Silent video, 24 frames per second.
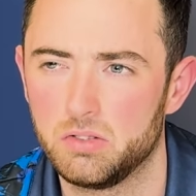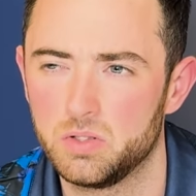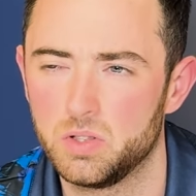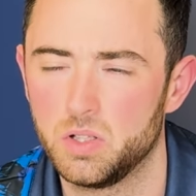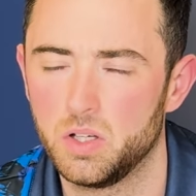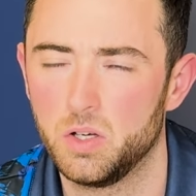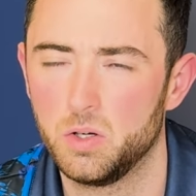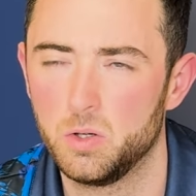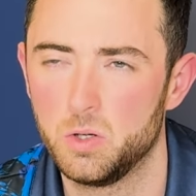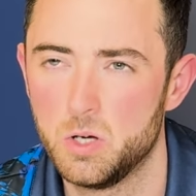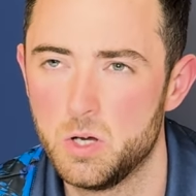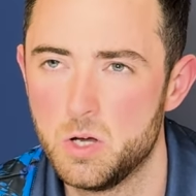
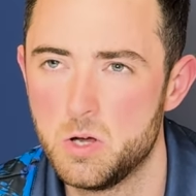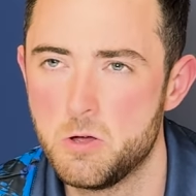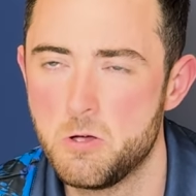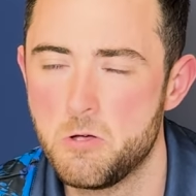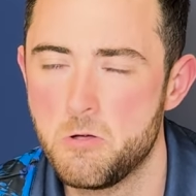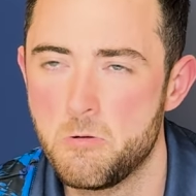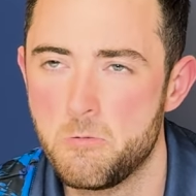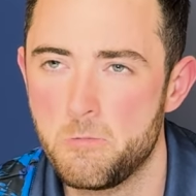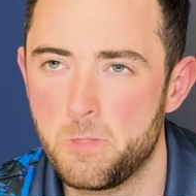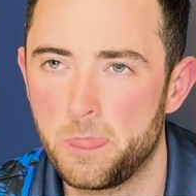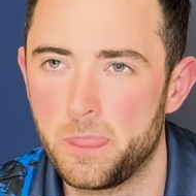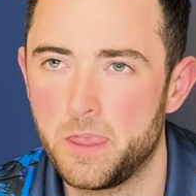So,
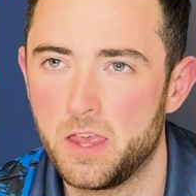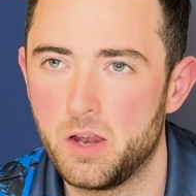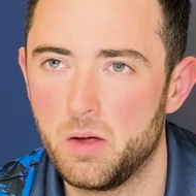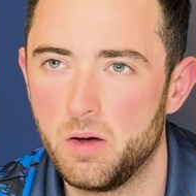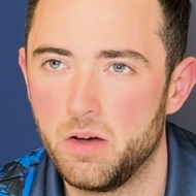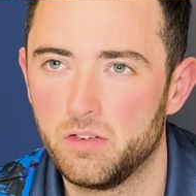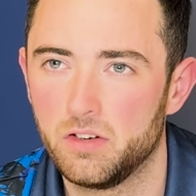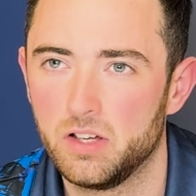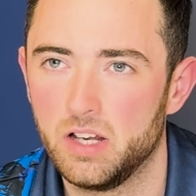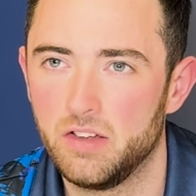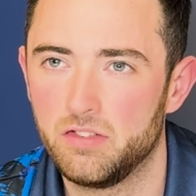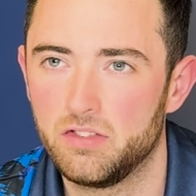you know,
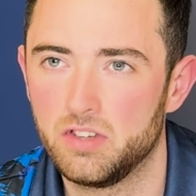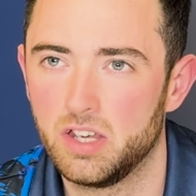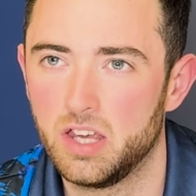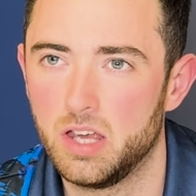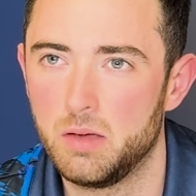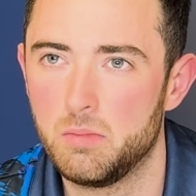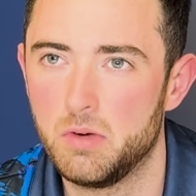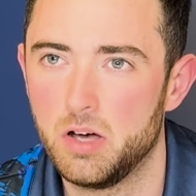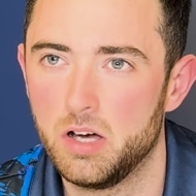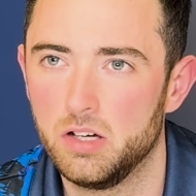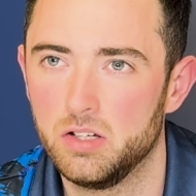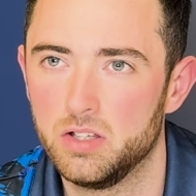I'm going to have to
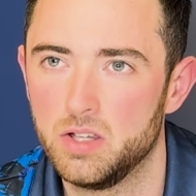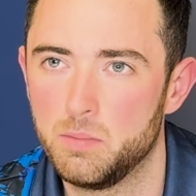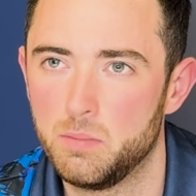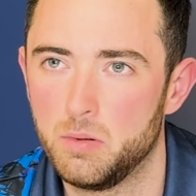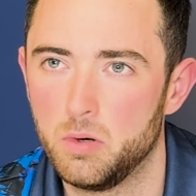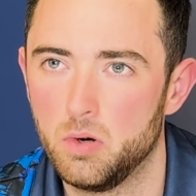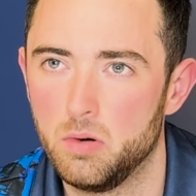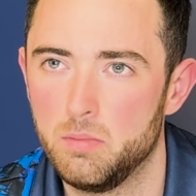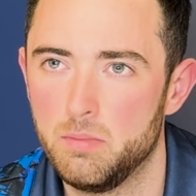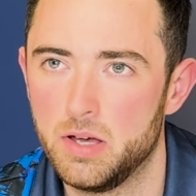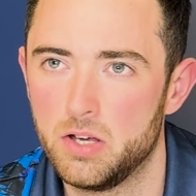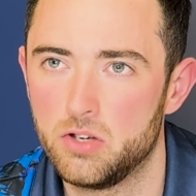keep my eye on the
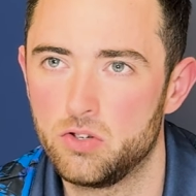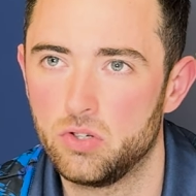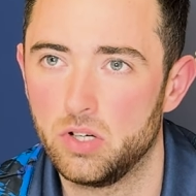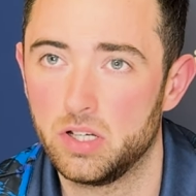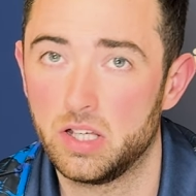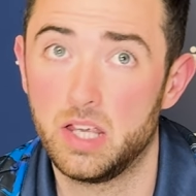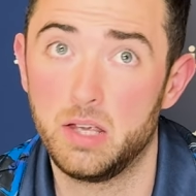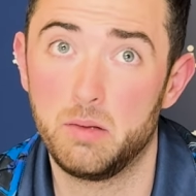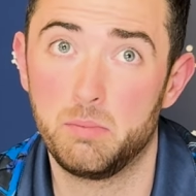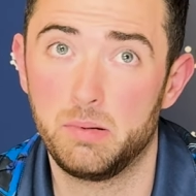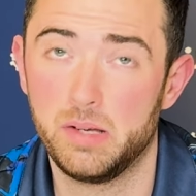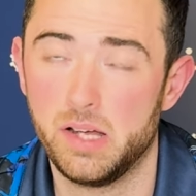ball and make sure I
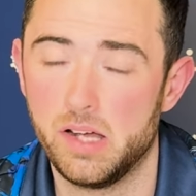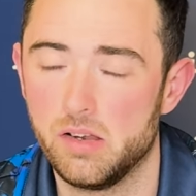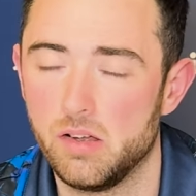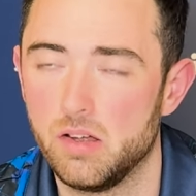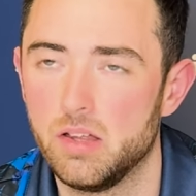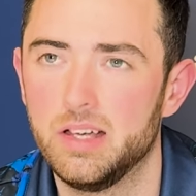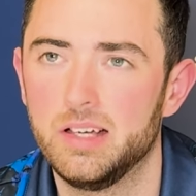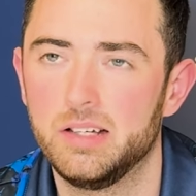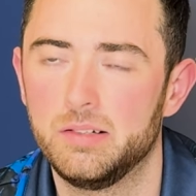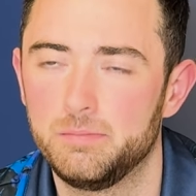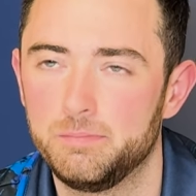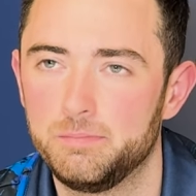keep playing like
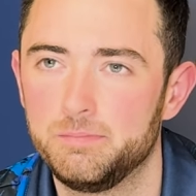that.